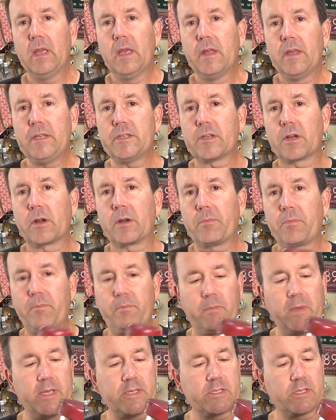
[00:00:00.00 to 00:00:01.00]
These are
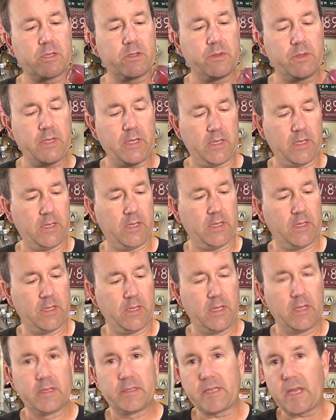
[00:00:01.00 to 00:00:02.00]
basically
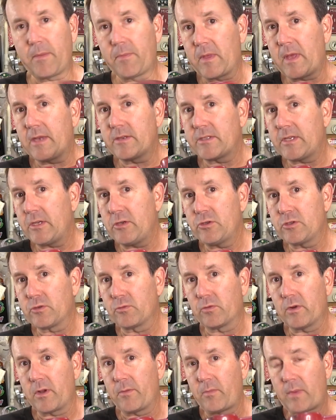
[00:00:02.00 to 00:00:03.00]
same things they used to
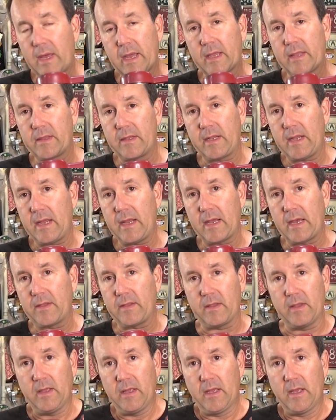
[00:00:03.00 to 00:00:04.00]
run back in the day
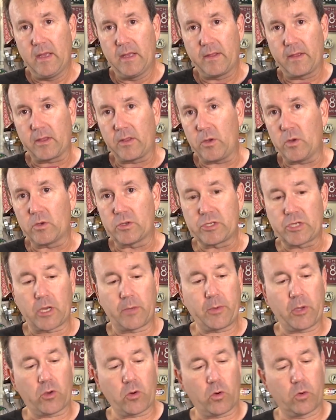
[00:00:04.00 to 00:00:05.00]
on like the old
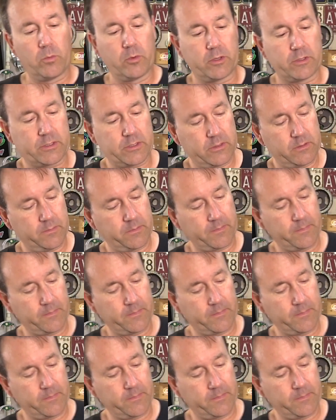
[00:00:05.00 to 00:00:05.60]
Shelby Cobras,